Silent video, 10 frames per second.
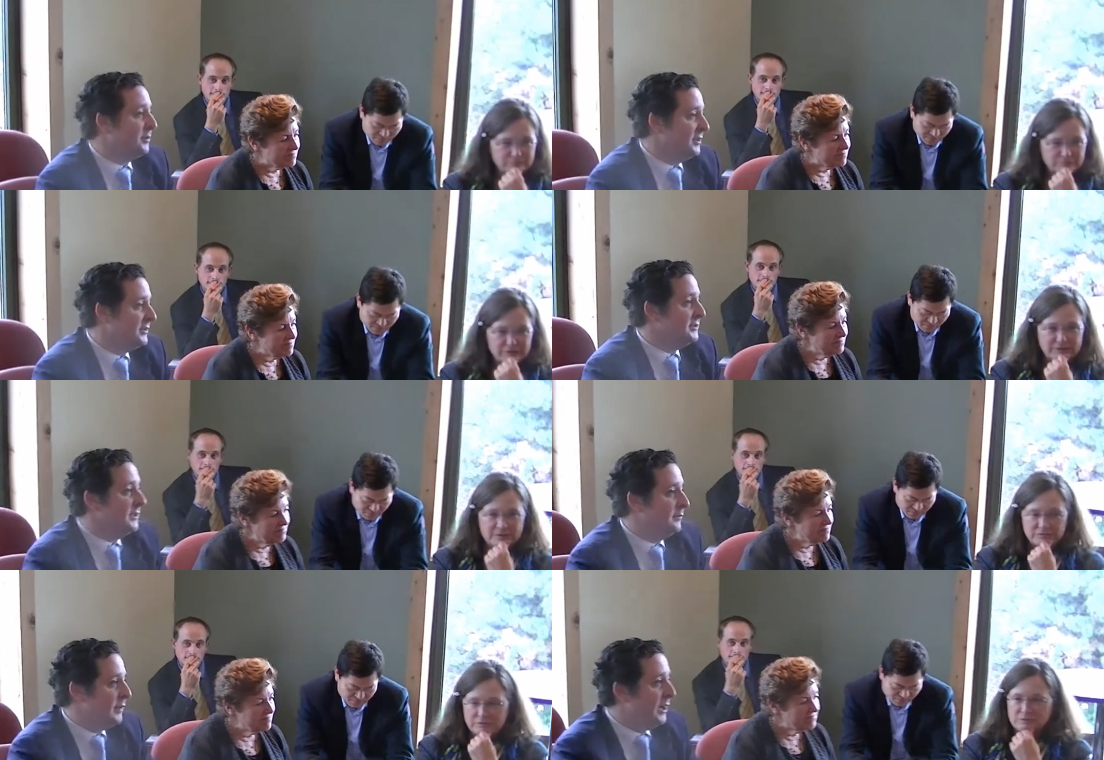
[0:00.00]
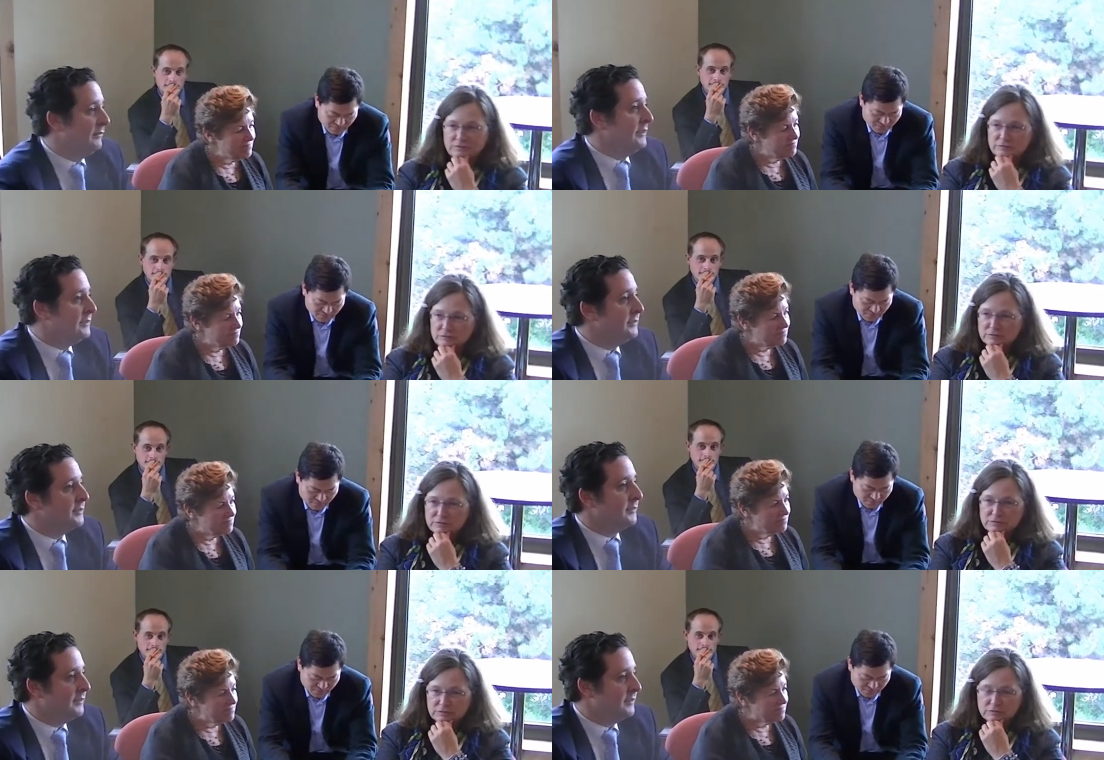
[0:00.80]
Speaker 1: particularly around legal
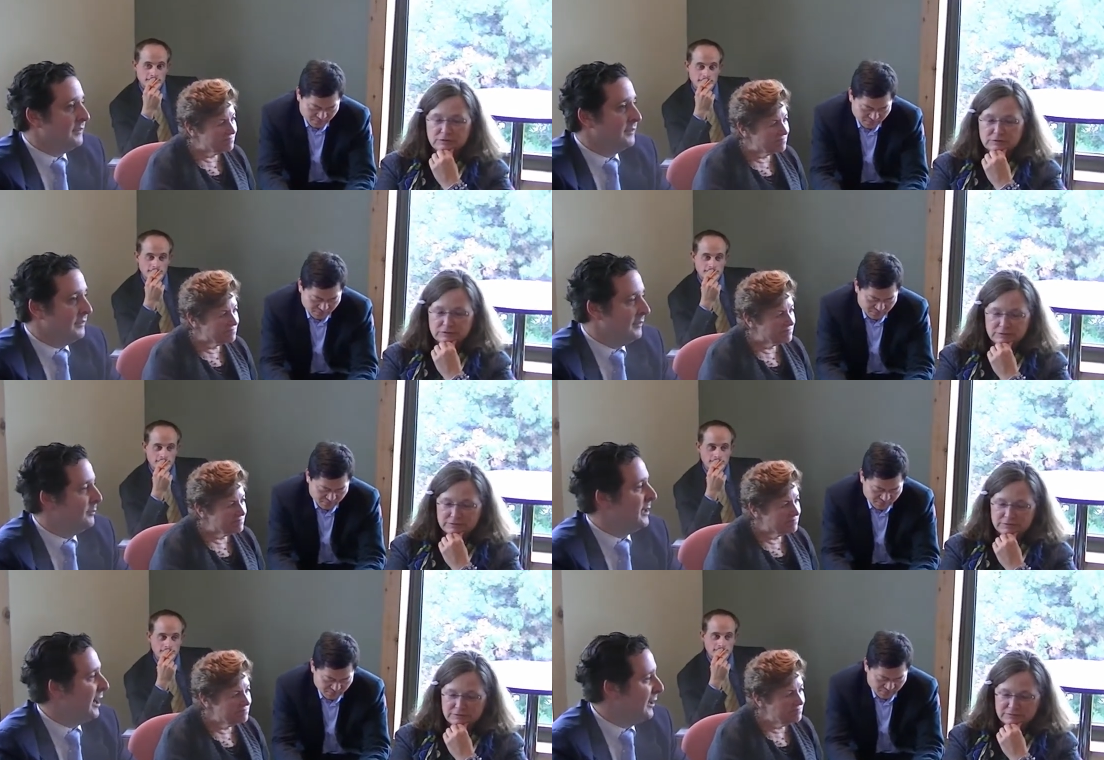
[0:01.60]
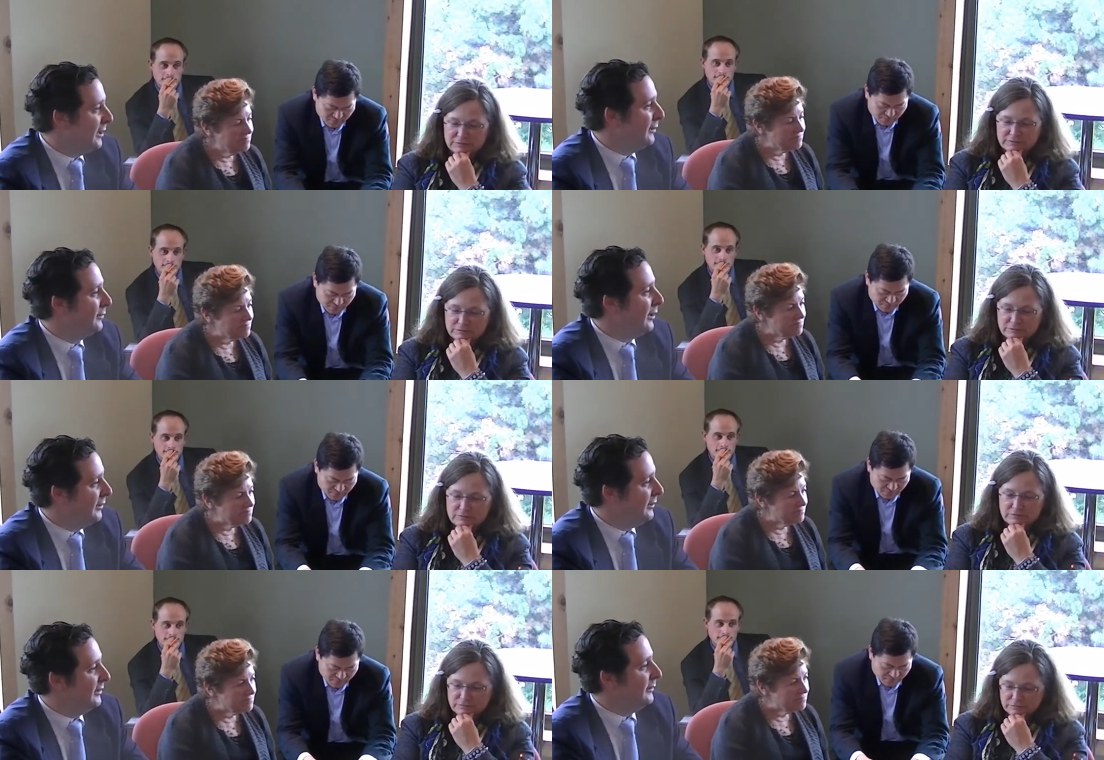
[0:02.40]
services, and is B I A
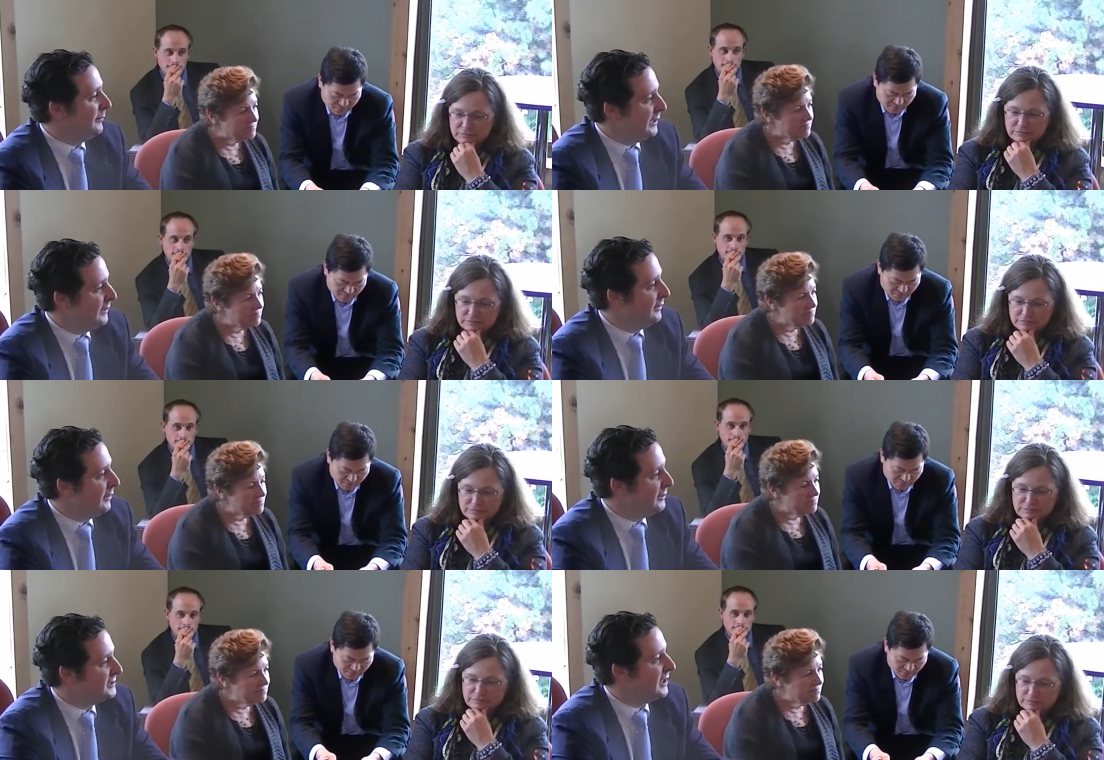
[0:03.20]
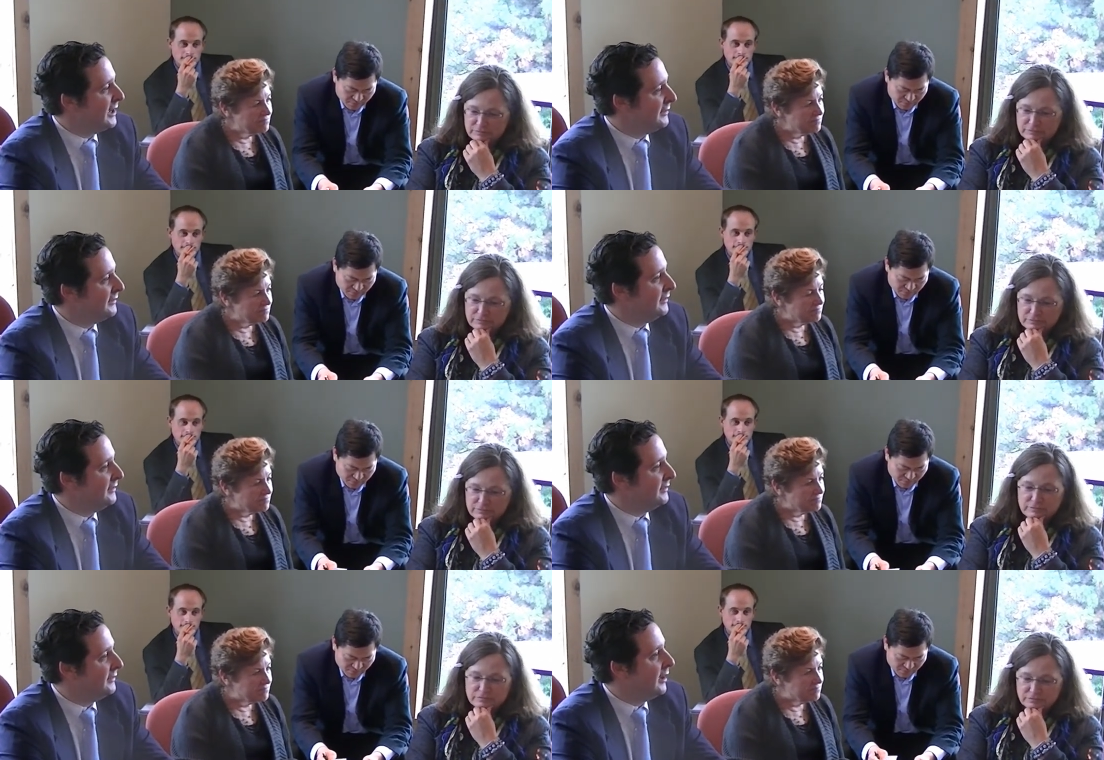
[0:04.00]
accredited and ran the
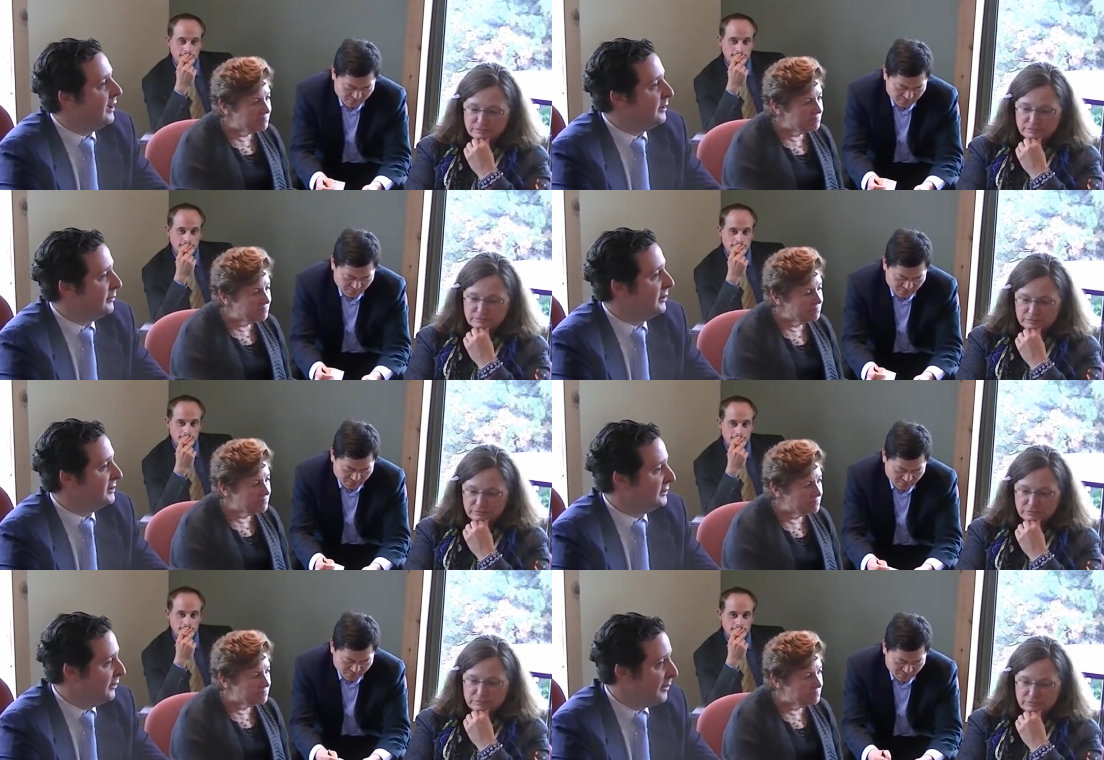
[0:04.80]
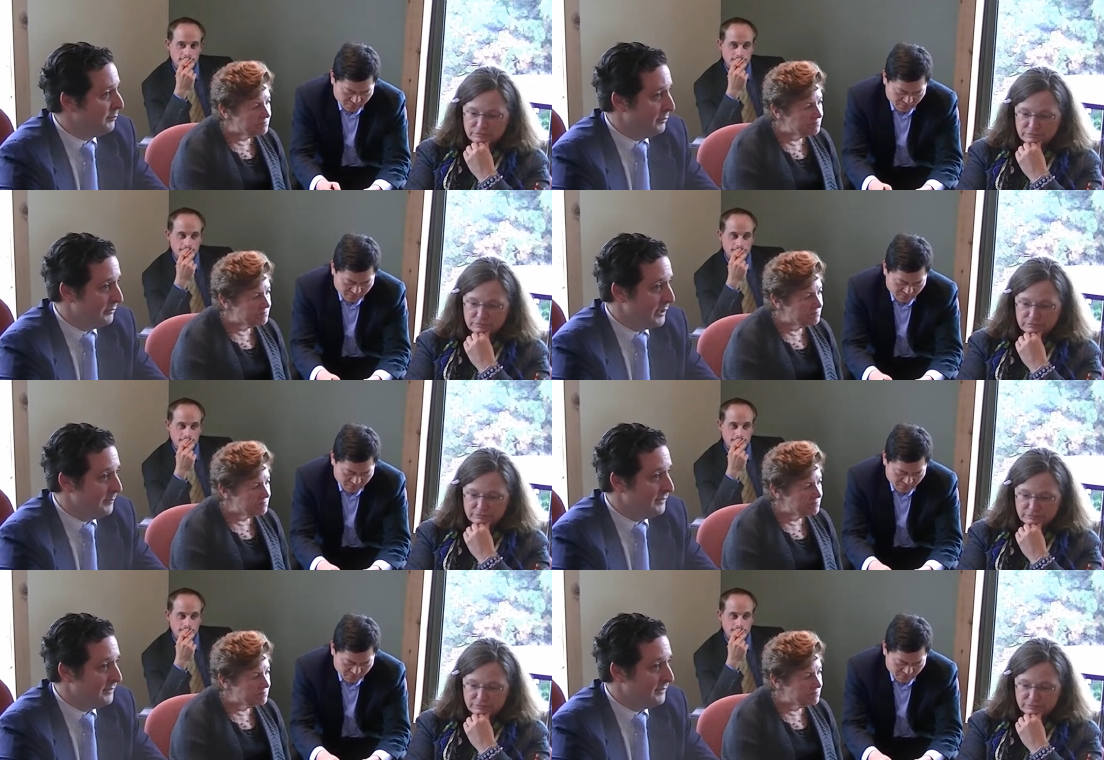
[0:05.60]
Archdiocese uh, immigration law program.